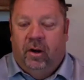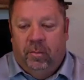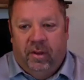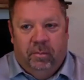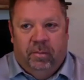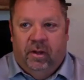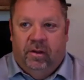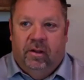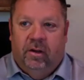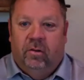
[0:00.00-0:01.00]
Airbnb
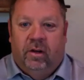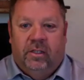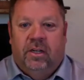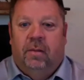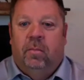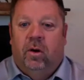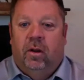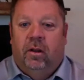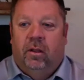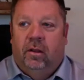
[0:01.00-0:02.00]
did a great job
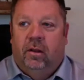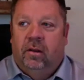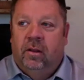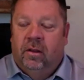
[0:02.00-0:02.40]
marketing, and